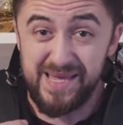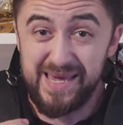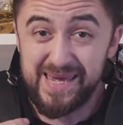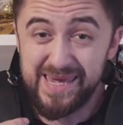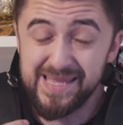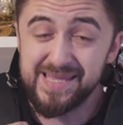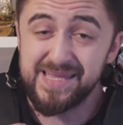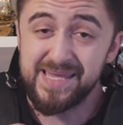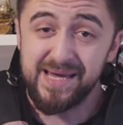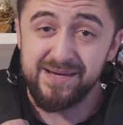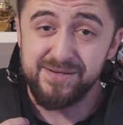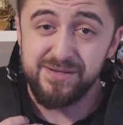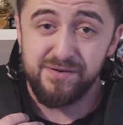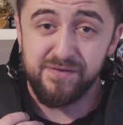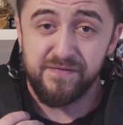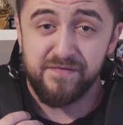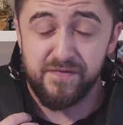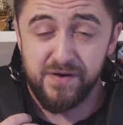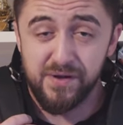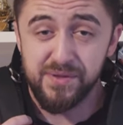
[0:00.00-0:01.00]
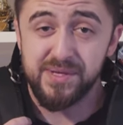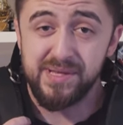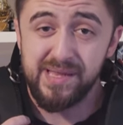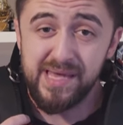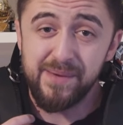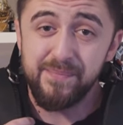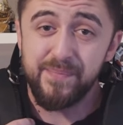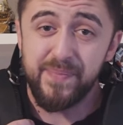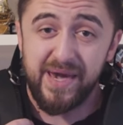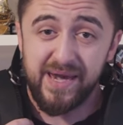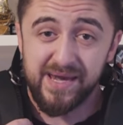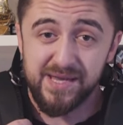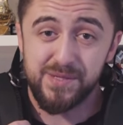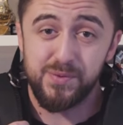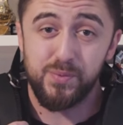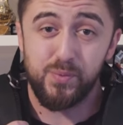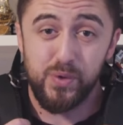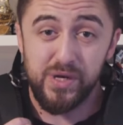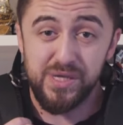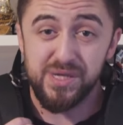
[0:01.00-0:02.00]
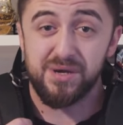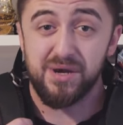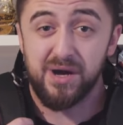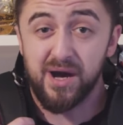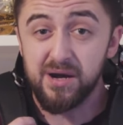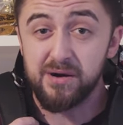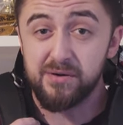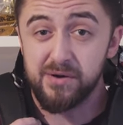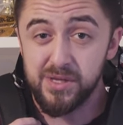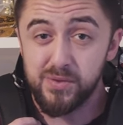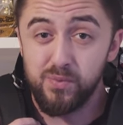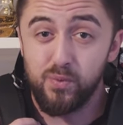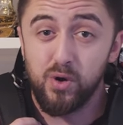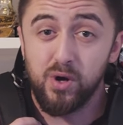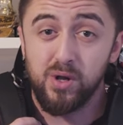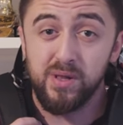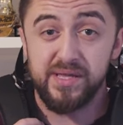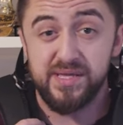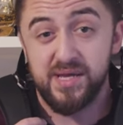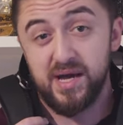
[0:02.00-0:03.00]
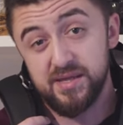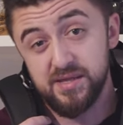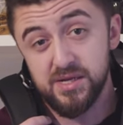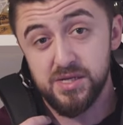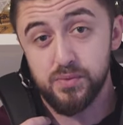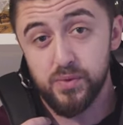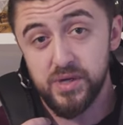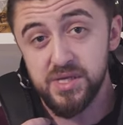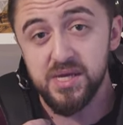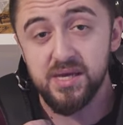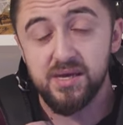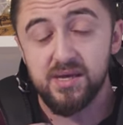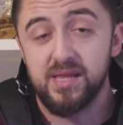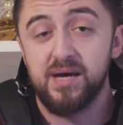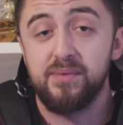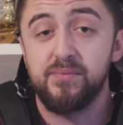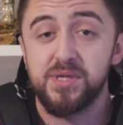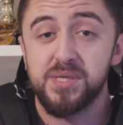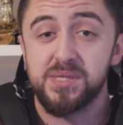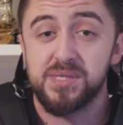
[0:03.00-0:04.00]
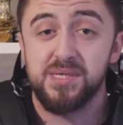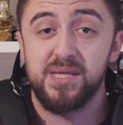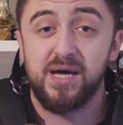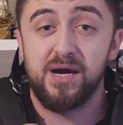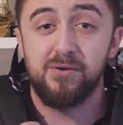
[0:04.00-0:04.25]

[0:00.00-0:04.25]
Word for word: And I can tell you, frontal impact with a concrete wall at 120 kilometers an